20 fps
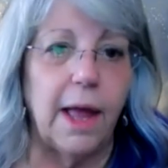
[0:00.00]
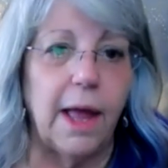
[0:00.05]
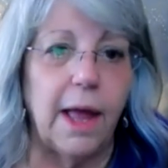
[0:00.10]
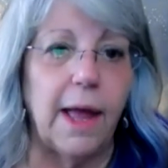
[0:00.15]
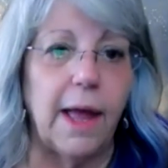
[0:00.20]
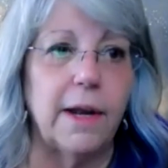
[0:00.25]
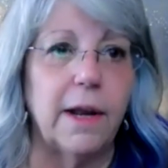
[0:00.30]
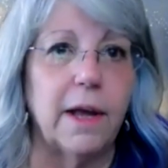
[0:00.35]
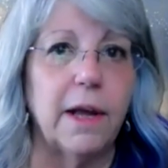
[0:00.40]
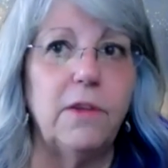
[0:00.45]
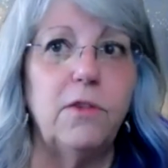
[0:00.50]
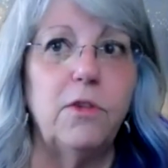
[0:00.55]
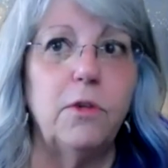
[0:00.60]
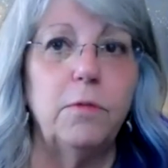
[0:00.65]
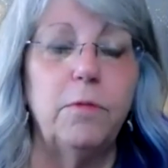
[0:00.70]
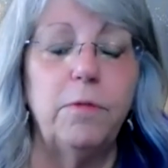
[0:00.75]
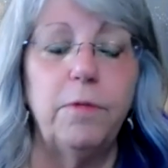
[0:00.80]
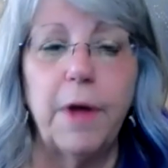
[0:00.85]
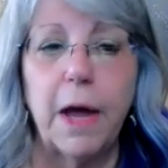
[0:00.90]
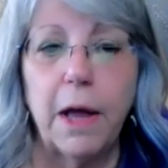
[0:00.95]
and I
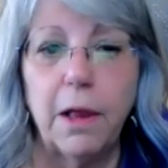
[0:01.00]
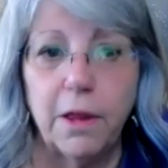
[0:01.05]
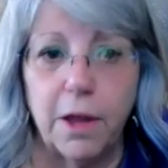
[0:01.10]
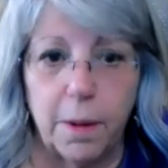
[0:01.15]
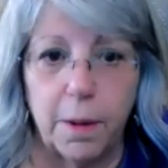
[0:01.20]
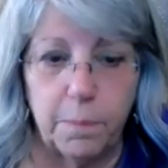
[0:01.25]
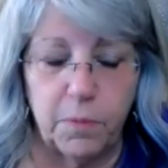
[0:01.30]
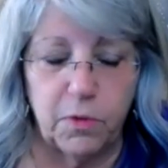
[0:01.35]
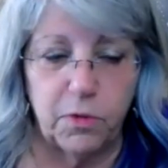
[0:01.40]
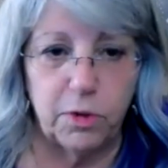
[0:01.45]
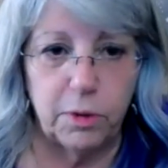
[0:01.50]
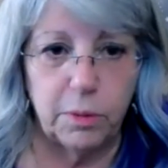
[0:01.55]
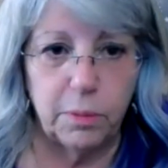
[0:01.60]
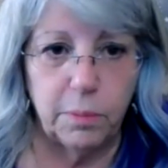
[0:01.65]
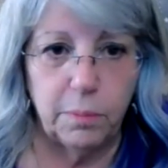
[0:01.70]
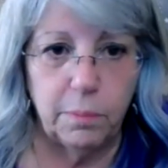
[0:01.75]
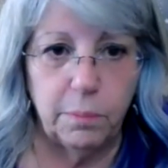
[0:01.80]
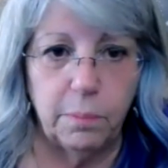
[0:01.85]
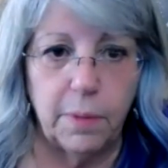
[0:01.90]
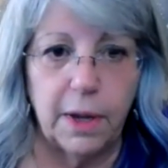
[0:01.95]
developed
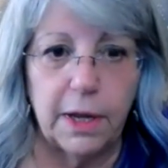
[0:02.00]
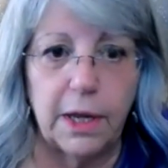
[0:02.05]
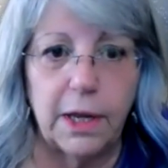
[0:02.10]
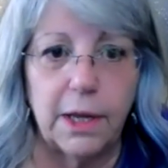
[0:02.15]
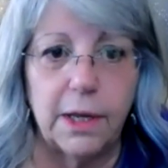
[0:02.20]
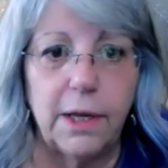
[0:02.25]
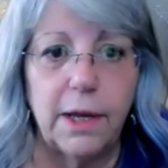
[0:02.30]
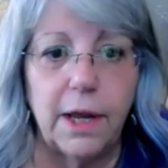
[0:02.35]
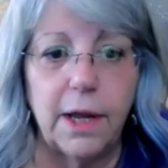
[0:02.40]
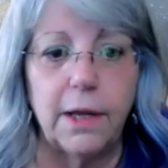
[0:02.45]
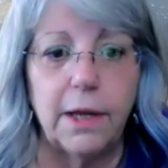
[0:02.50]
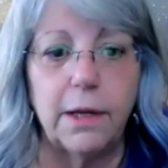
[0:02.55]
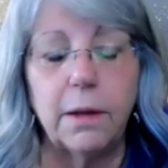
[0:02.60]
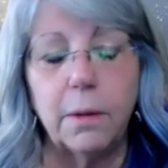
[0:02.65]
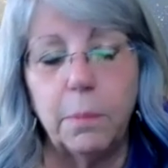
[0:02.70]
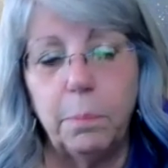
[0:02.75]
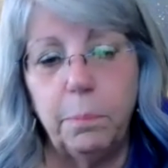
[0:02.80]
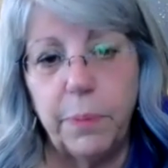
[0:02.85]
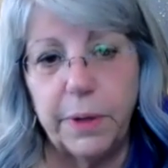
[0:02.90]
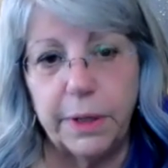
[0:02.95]
my
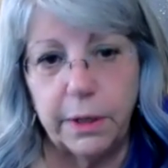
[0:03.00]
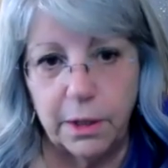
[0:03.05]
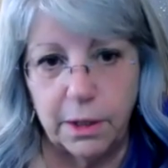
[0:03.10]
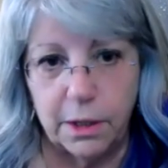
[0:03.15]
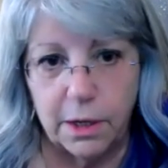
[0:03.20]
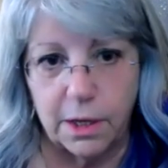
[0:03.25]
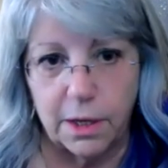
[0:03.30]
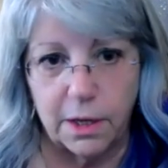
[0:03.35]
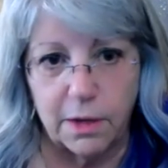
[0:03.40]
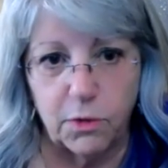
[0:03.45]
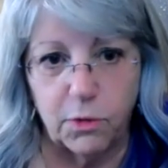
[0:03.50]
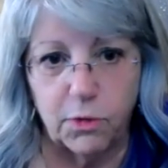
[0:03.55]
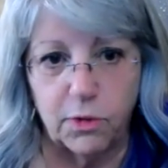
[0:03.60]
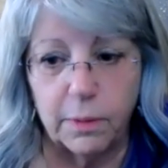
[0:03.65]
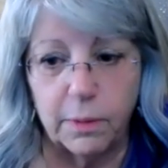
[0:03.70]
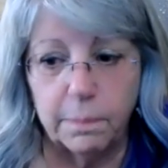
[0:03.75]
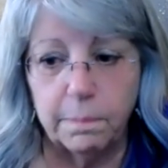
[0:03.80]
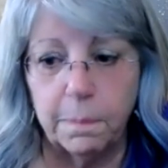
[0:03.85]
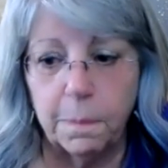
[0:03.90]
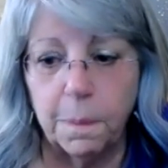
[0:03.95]
innate abilities.